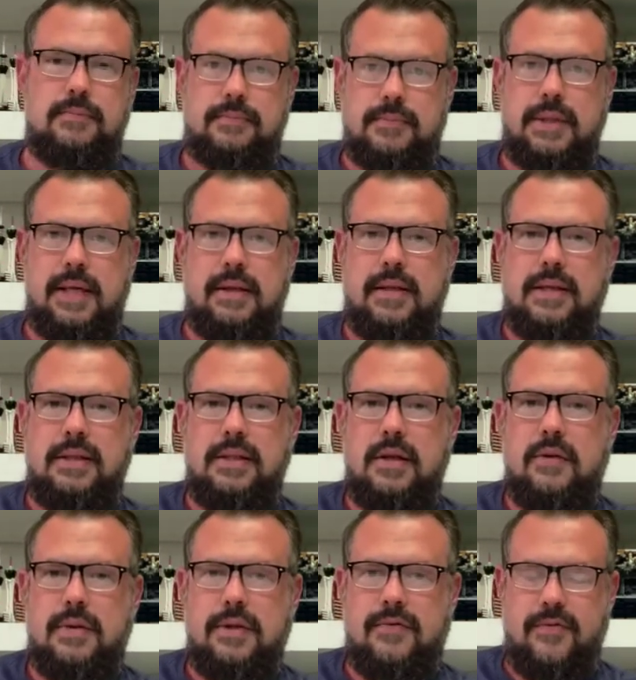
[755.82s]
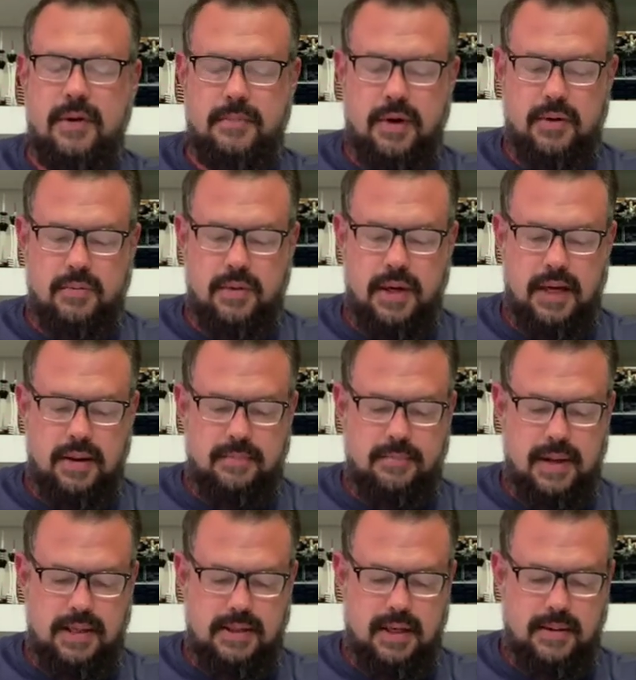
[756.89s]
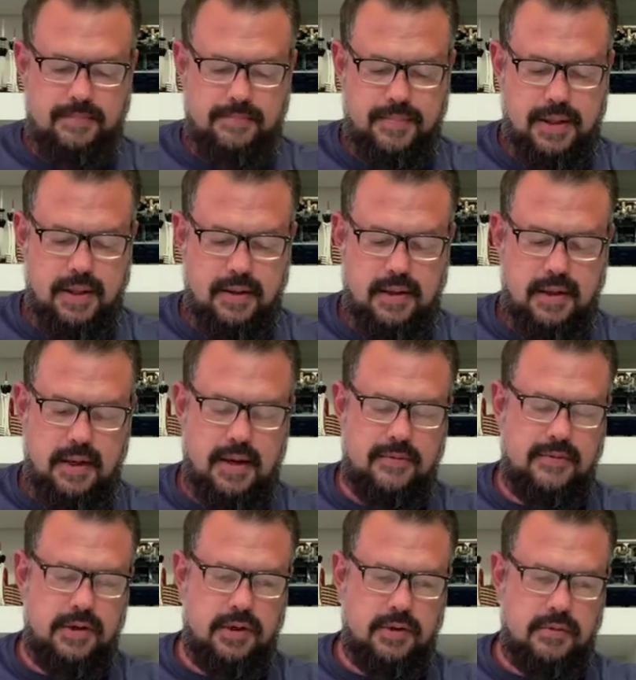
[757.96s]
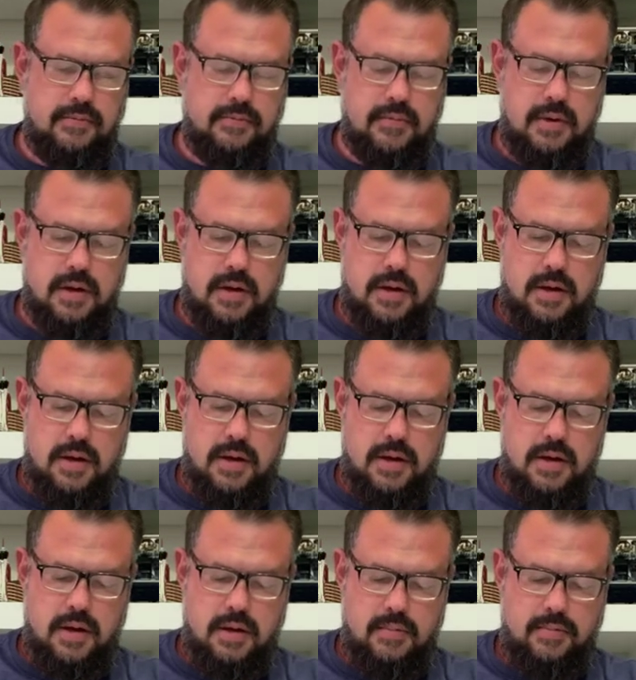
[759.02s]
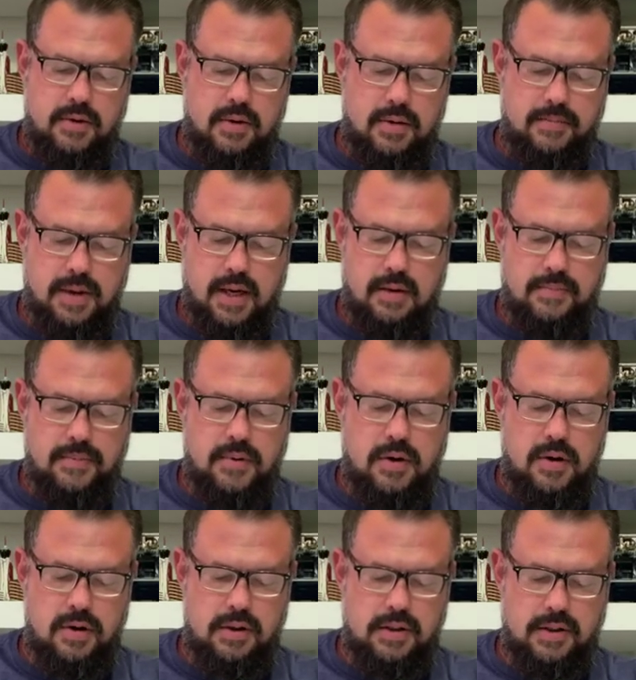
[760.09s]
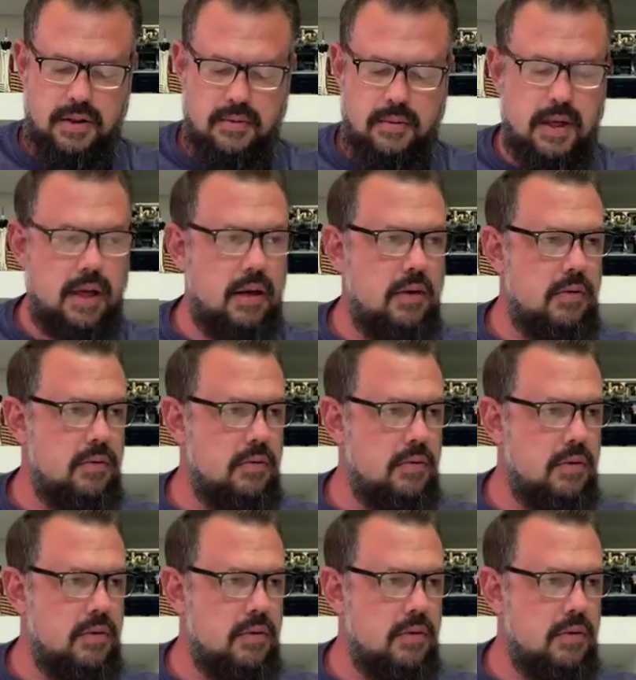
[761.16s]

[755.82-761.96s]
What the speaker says: See, this is always the fun part when I mess up and then have to pull it back apart. There we go.